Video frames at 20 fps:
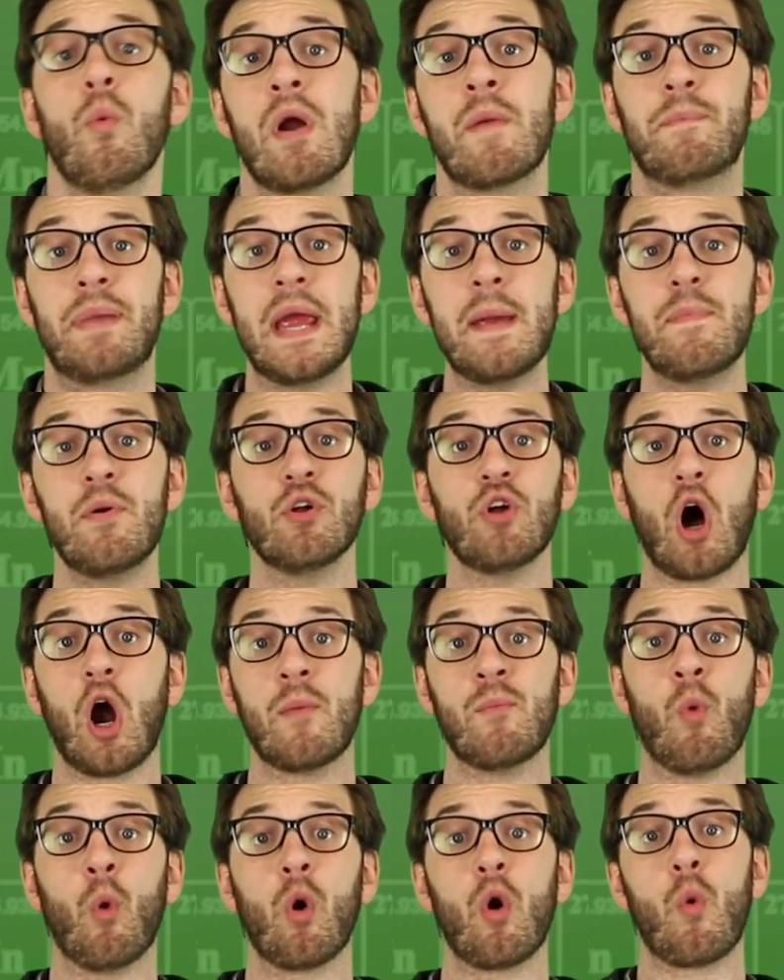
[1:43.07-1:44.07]
When people are
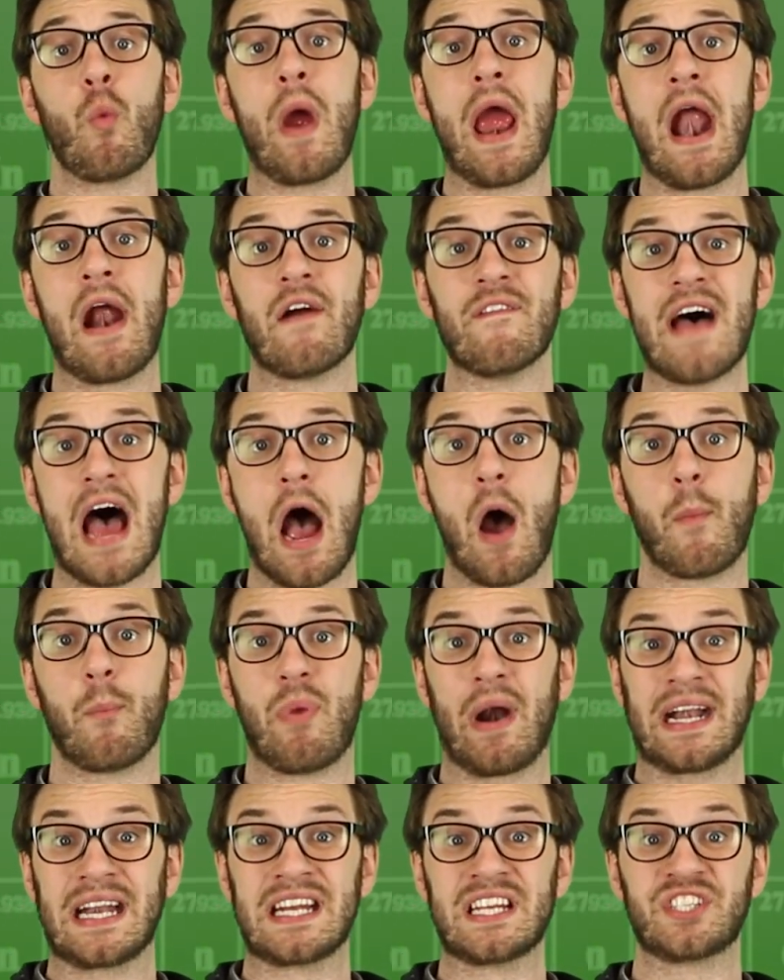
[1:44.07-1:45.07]
more aware of how
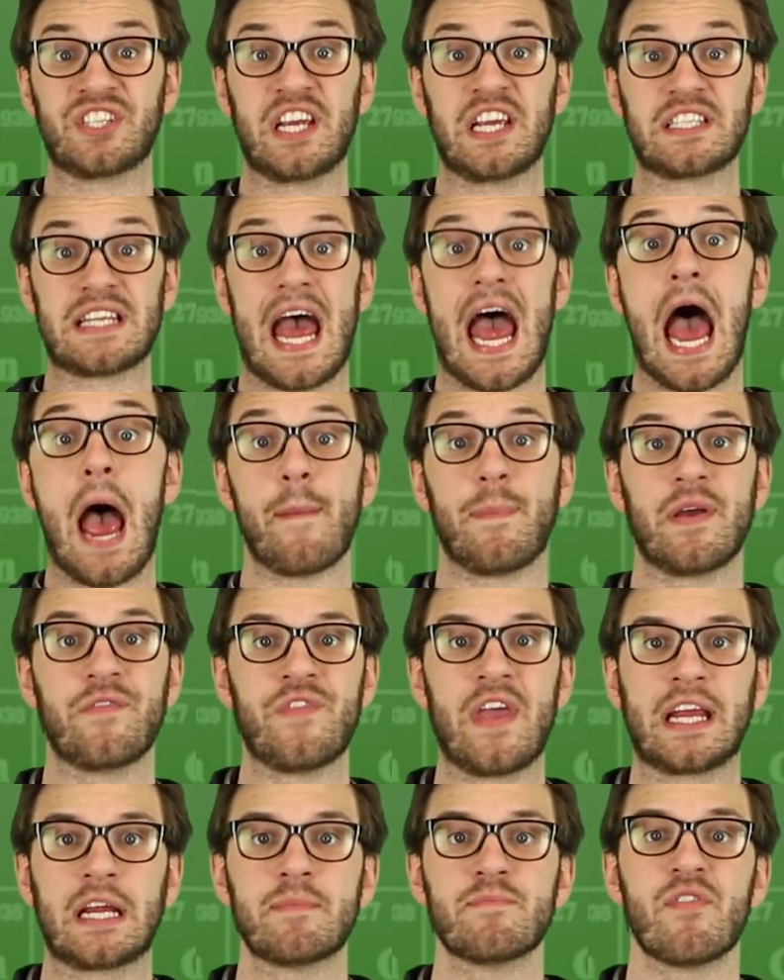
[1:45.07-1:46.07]
pregnancies happen,
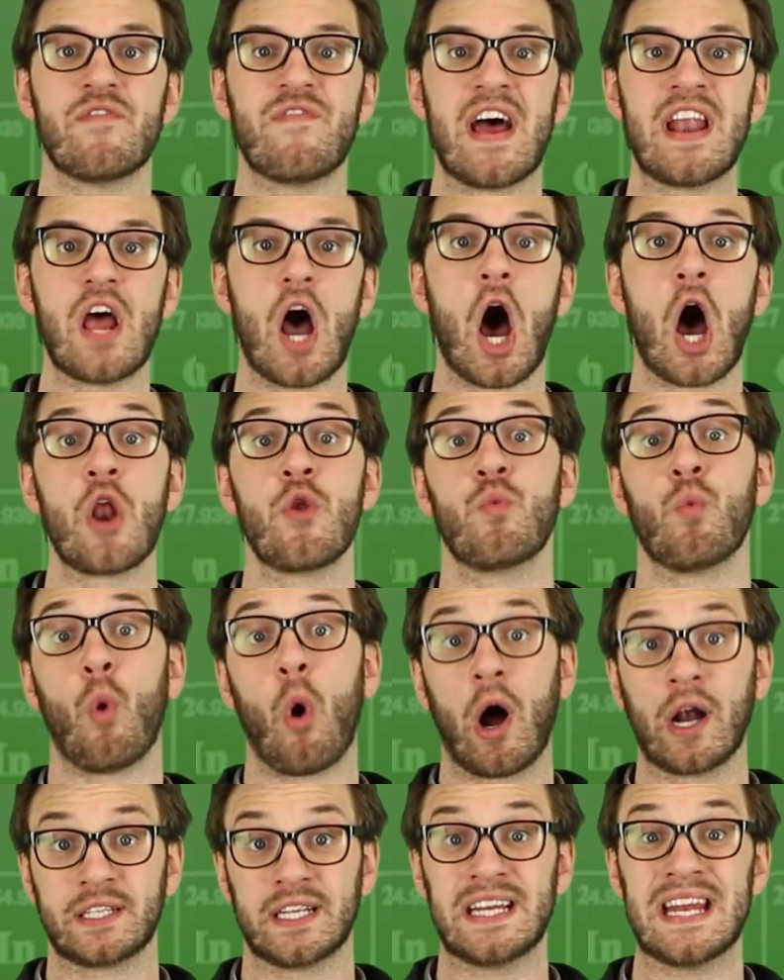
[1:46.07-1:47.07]
they can prevent
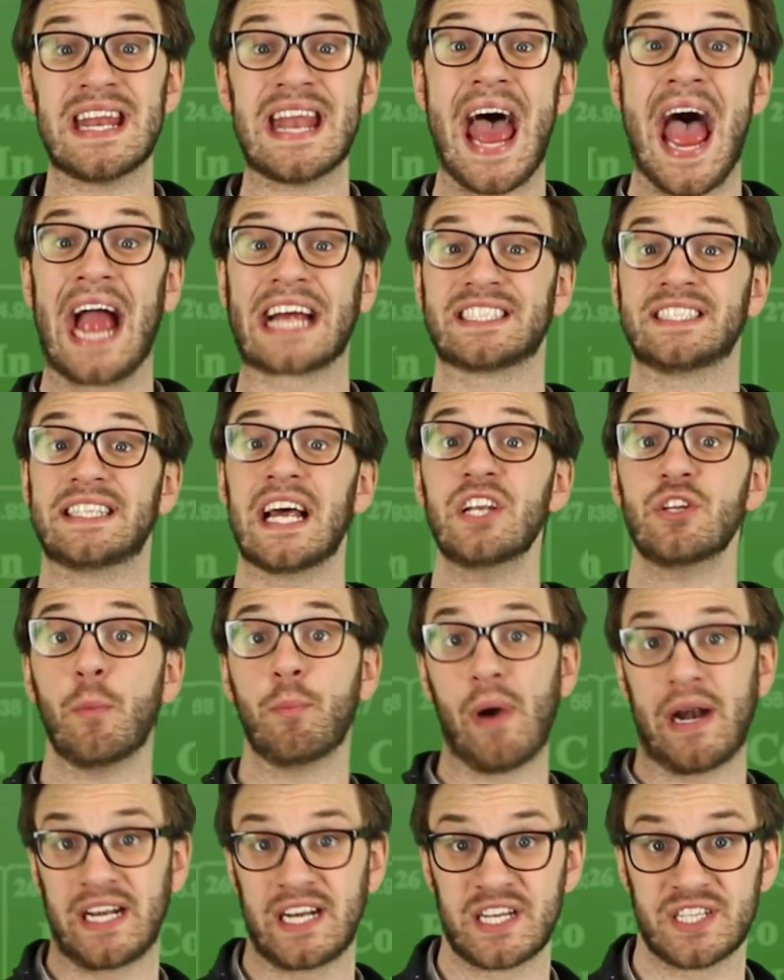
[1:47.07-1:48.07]
unwanted and accidental
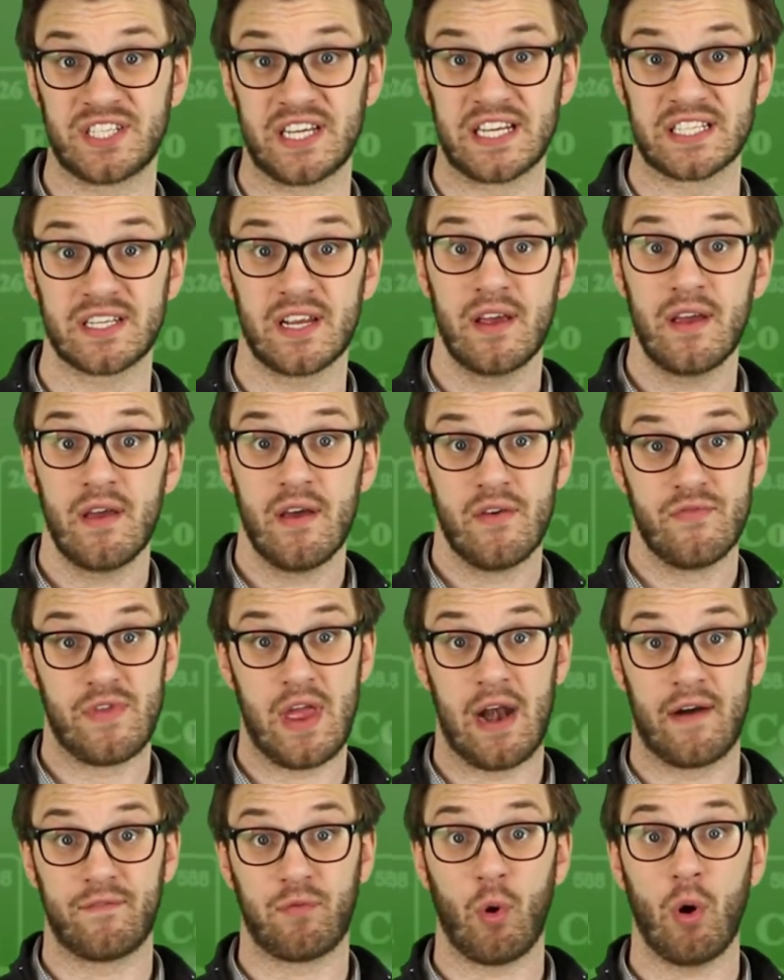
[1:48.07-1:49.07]
pregnancies,
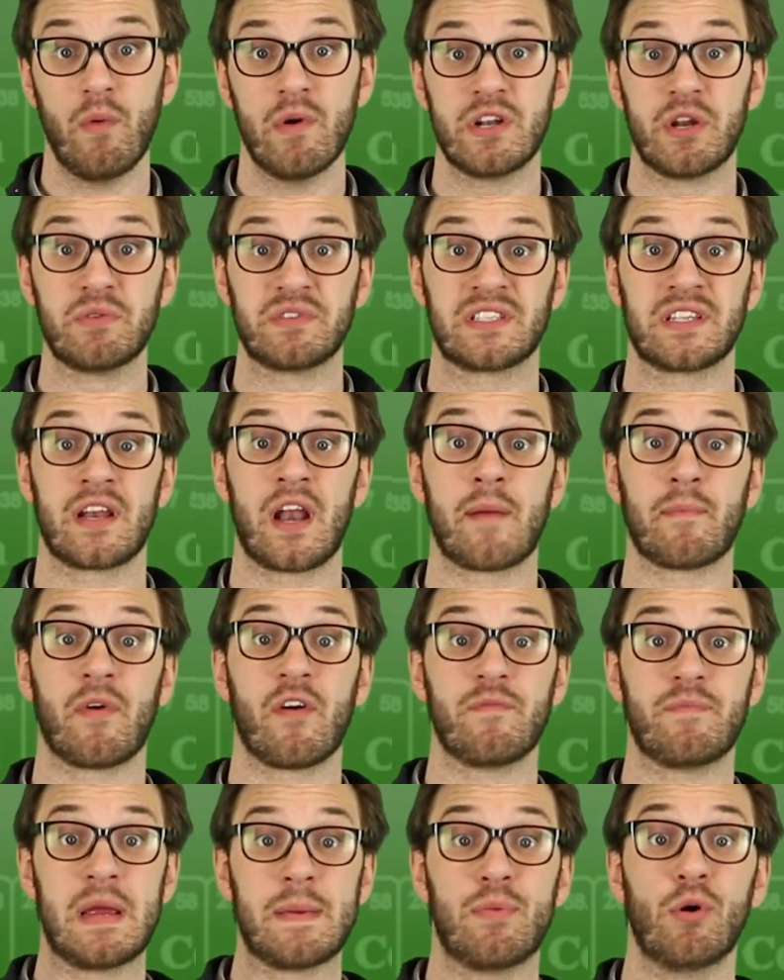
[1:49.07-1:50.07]
therefore reducing the number
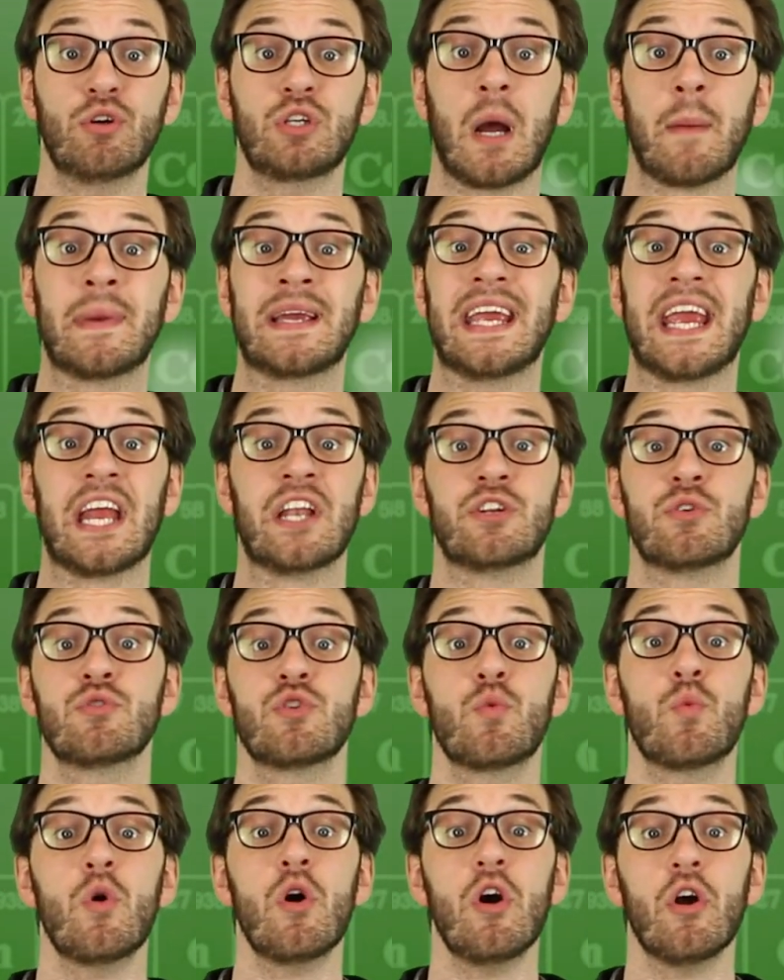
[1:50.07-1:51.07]
of people coming into
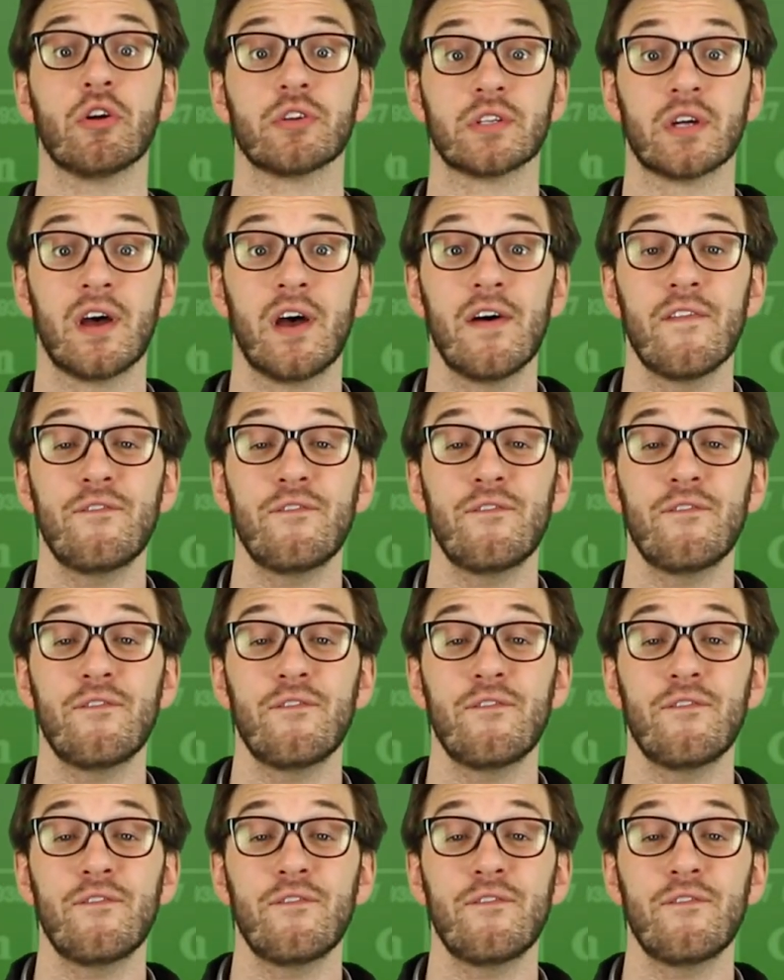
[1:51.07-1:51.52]
the world.